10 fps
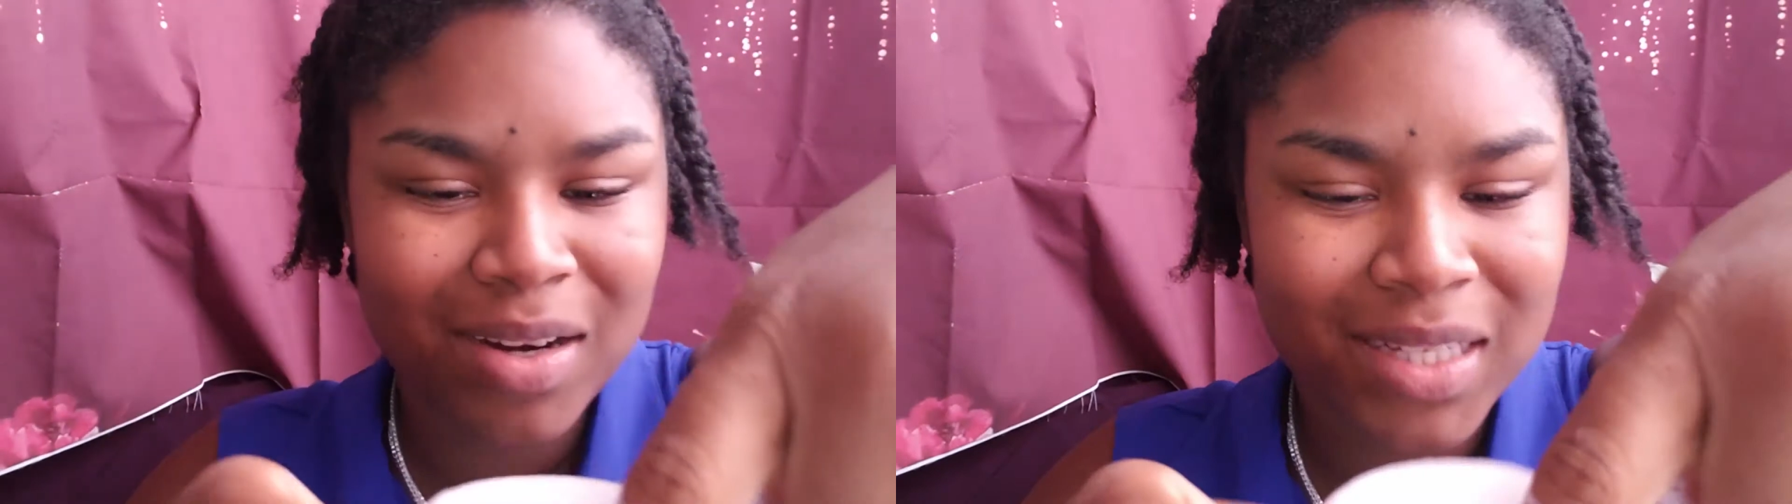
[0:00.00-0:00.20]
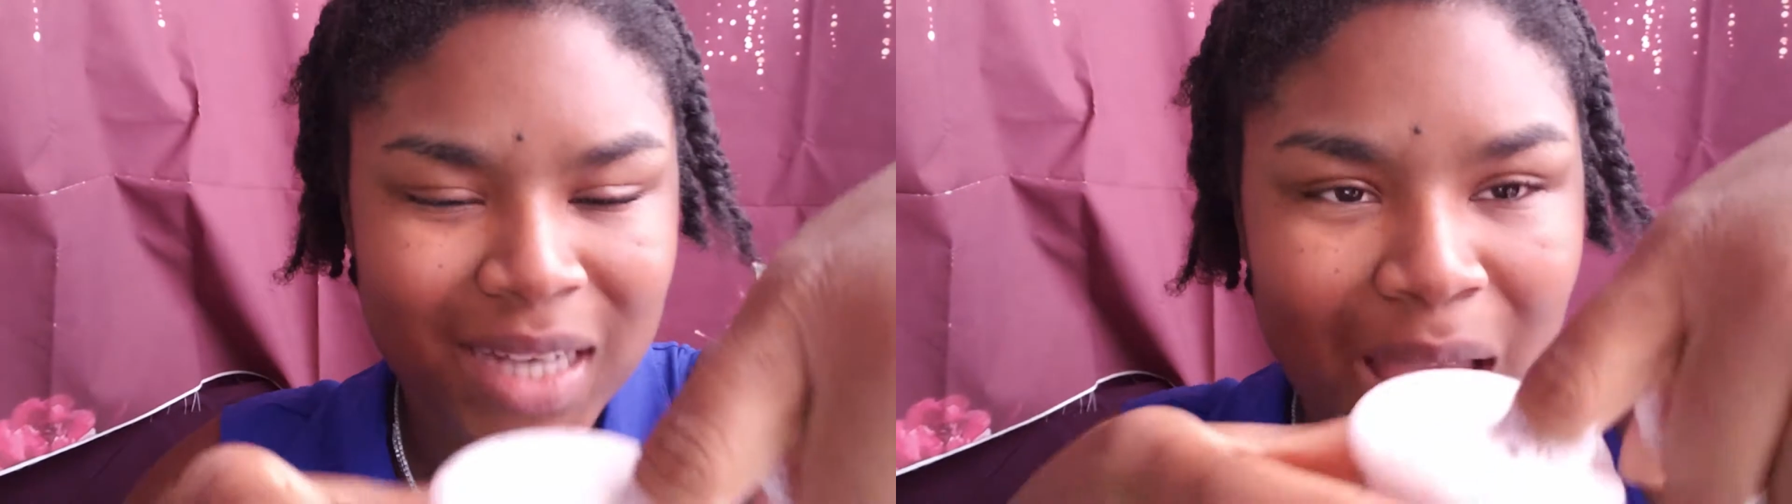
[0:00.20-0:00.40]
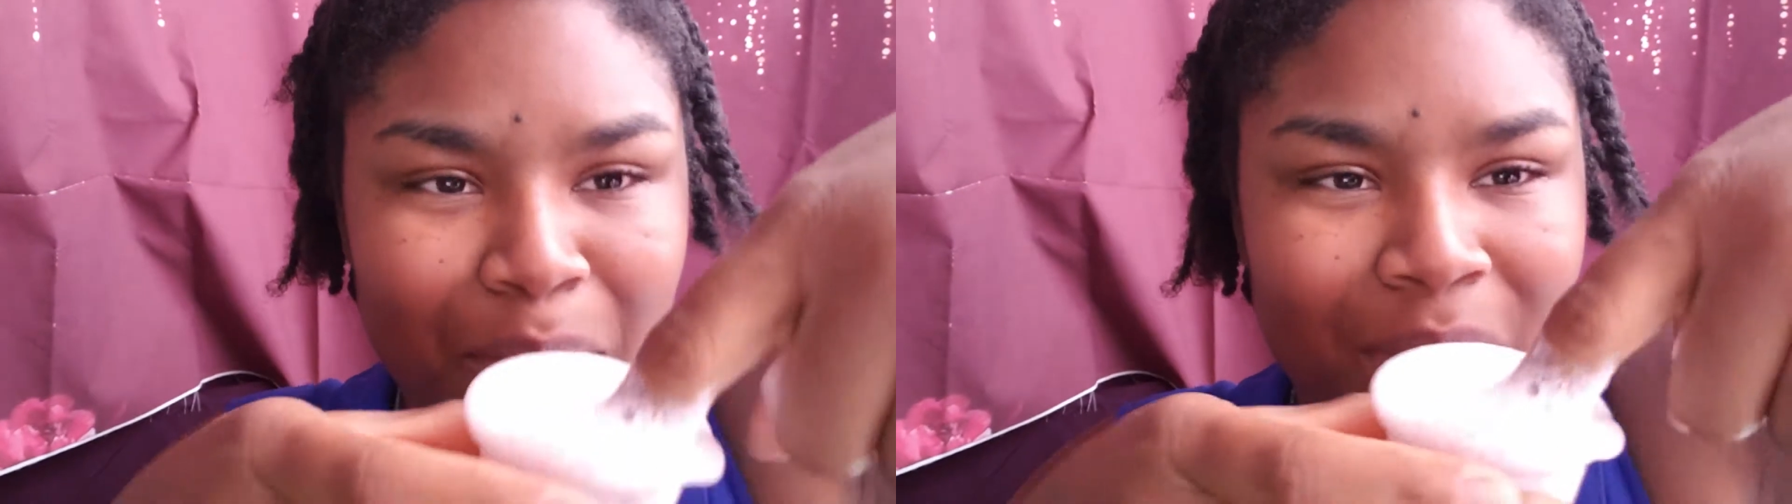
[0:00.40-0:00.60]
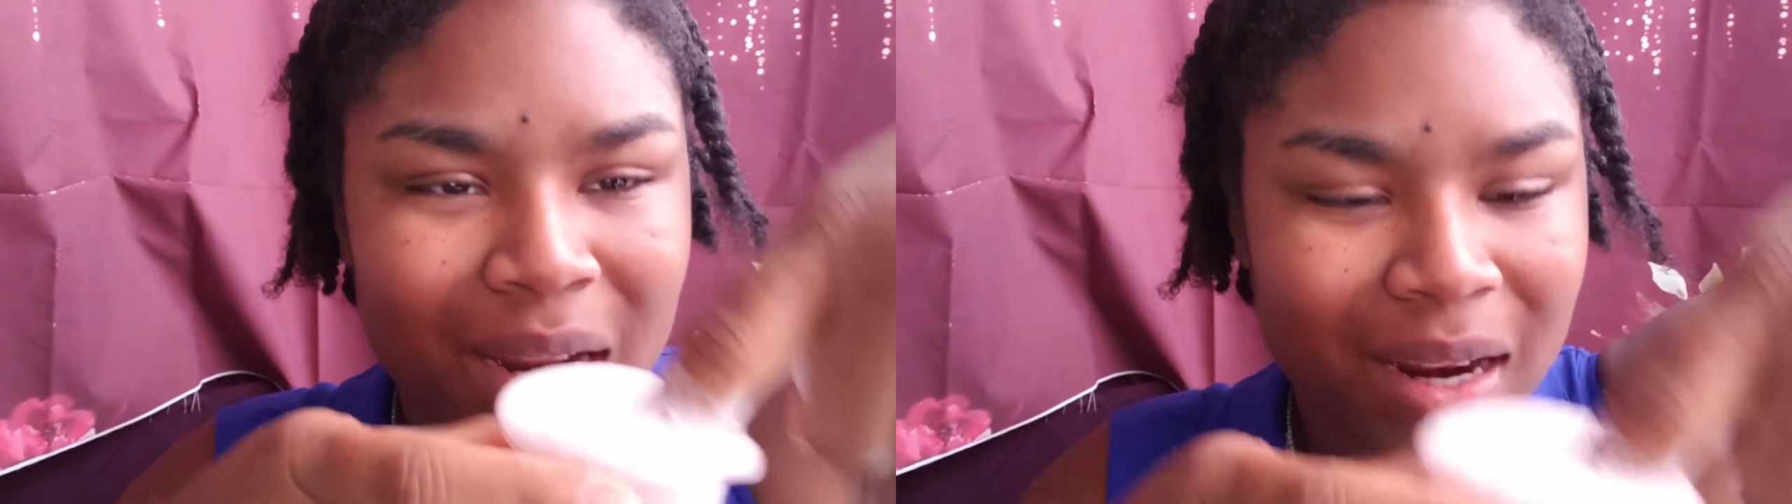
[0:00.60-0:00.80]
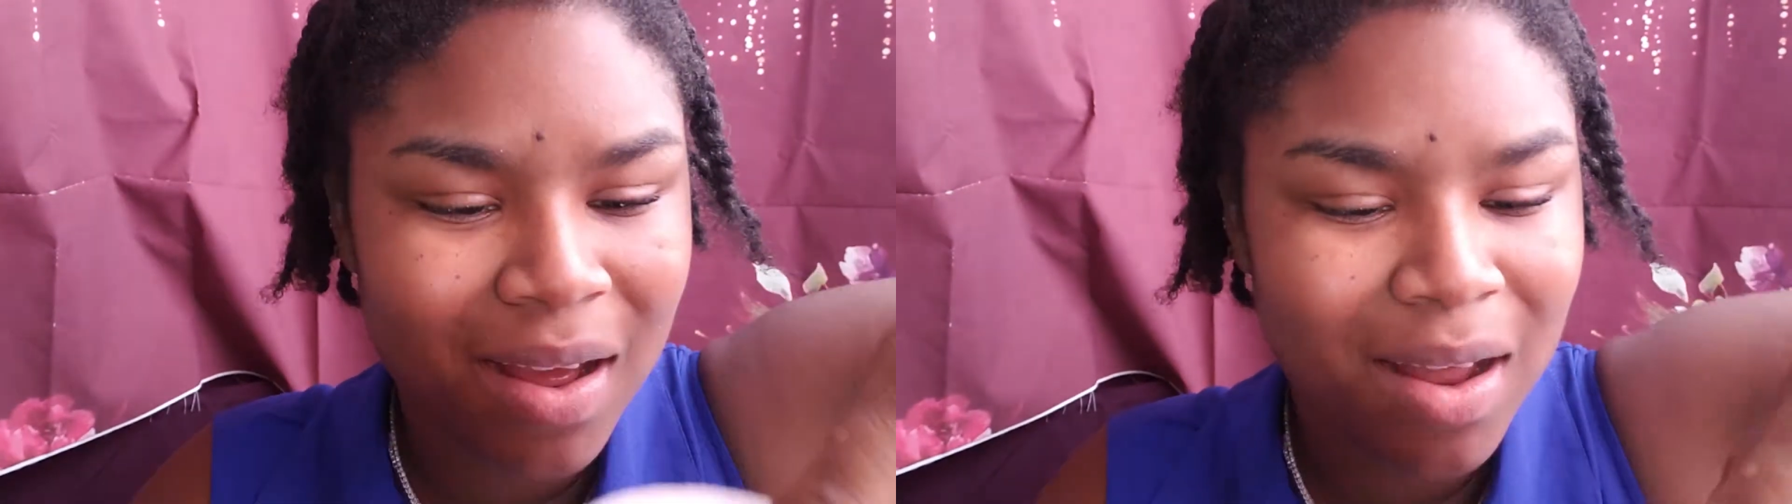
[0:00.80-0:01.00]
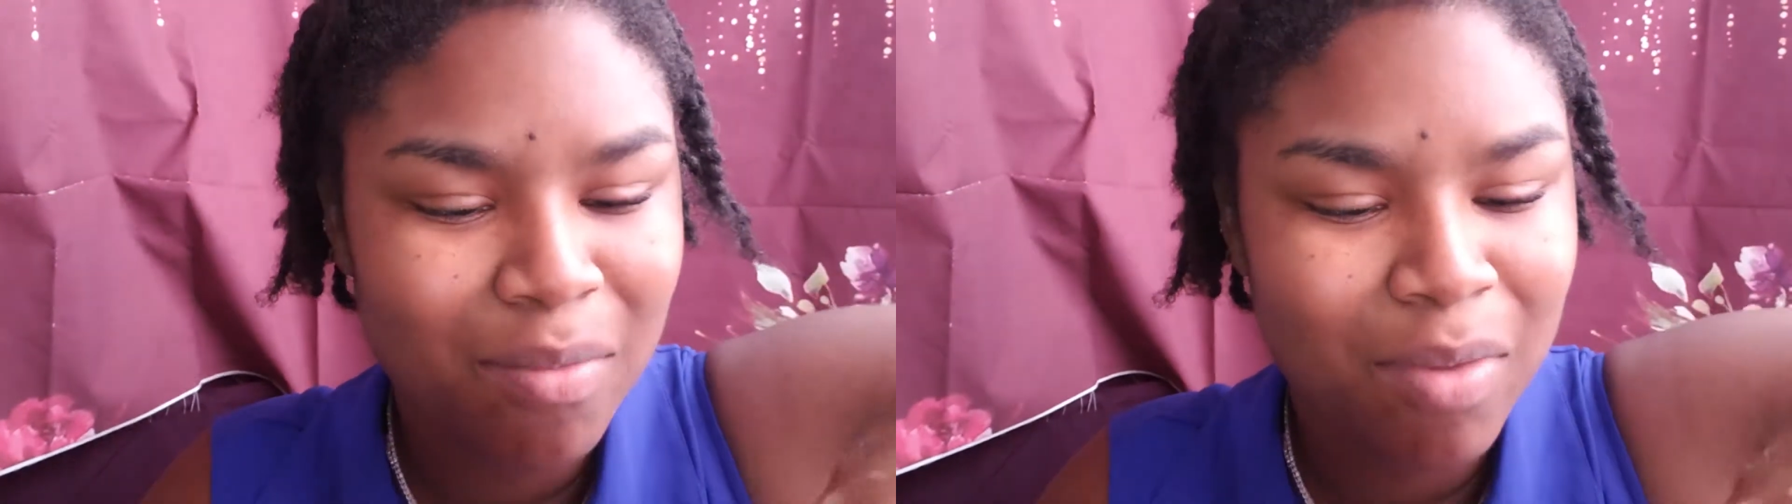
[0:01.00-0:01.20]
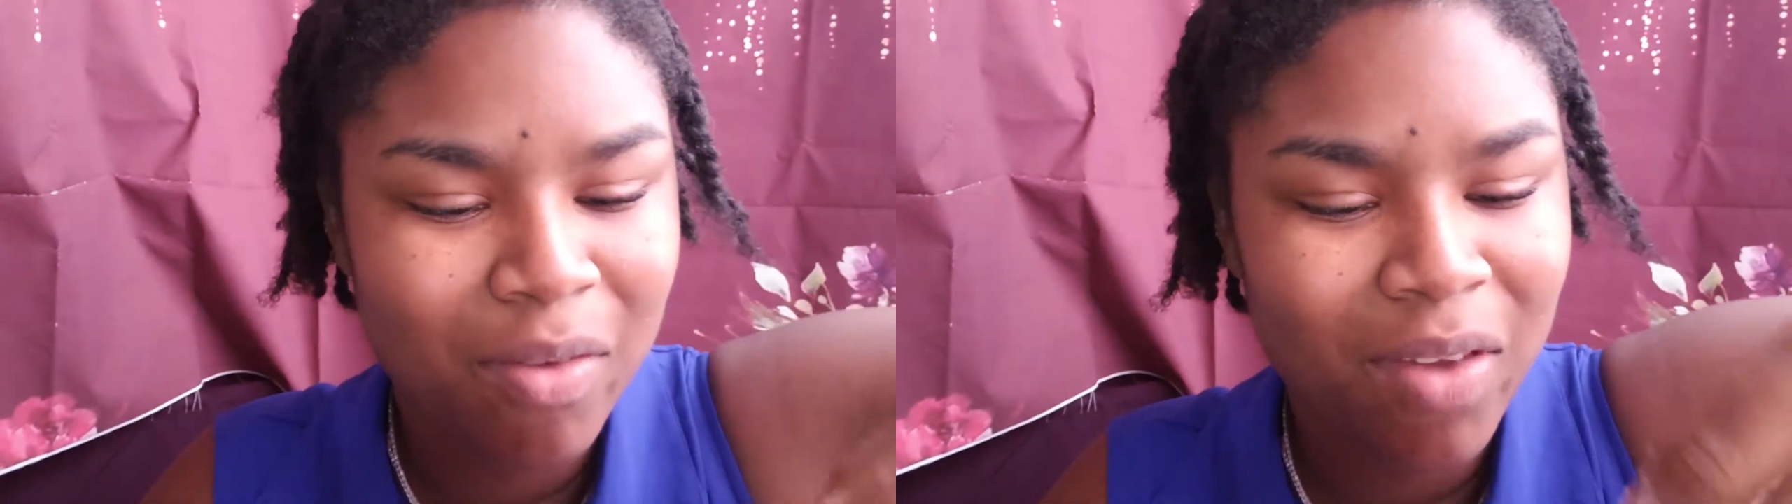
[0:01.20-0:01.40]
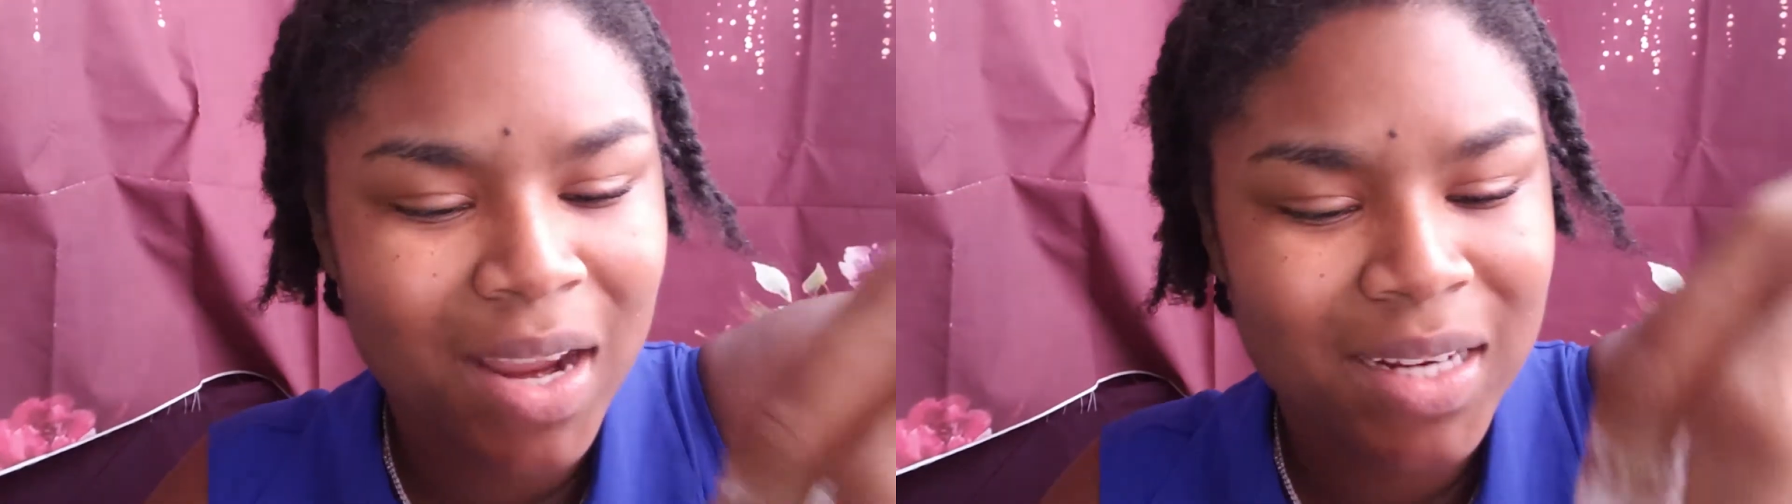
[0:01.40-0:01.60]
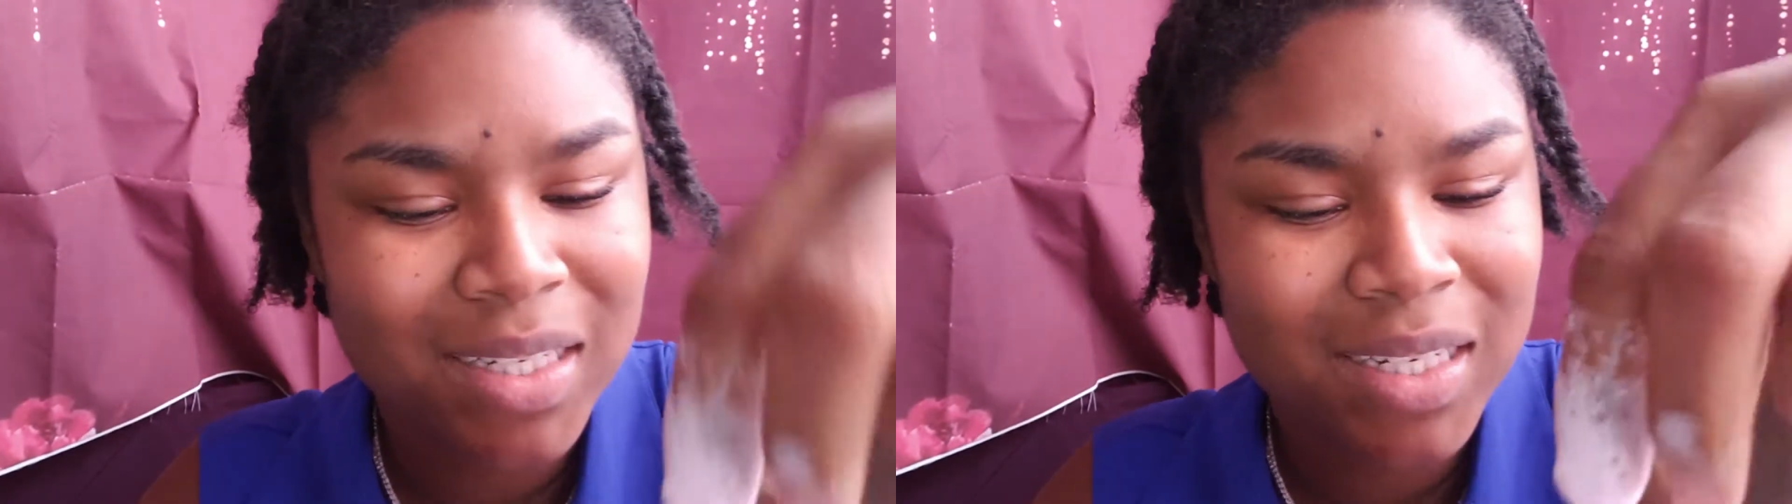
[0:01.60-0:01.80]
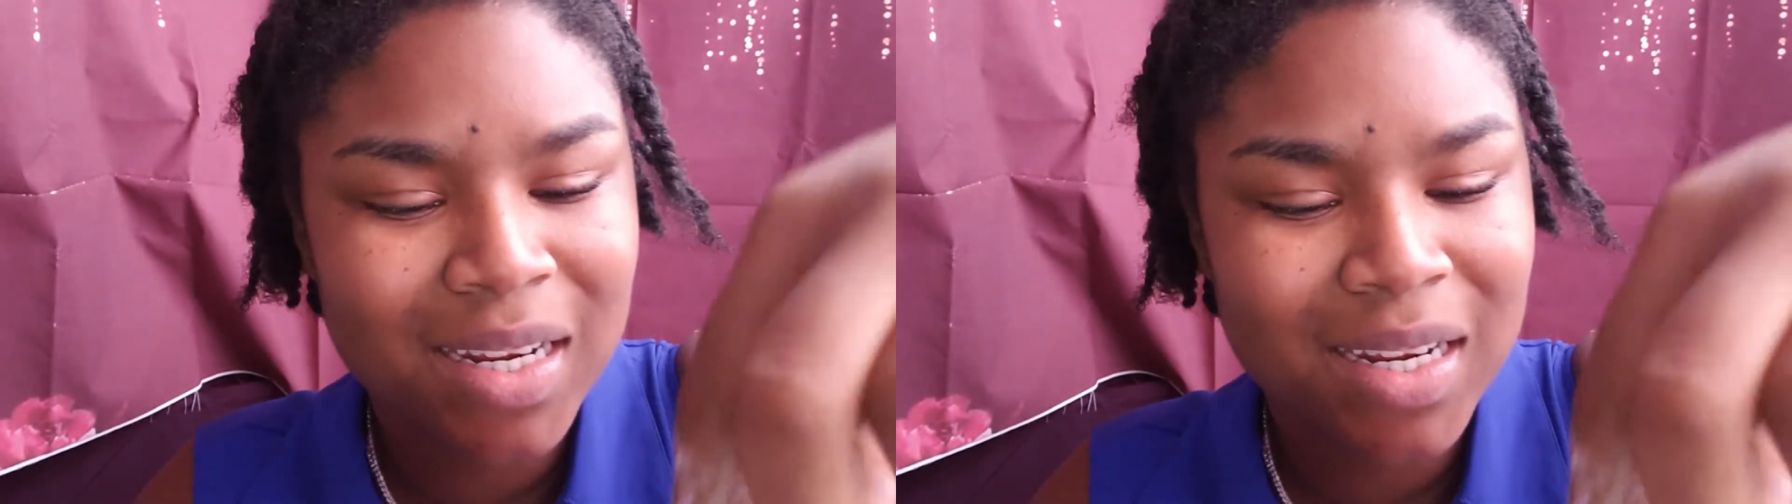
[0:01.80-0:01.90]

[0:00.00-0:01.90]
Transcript: slapping it on my face.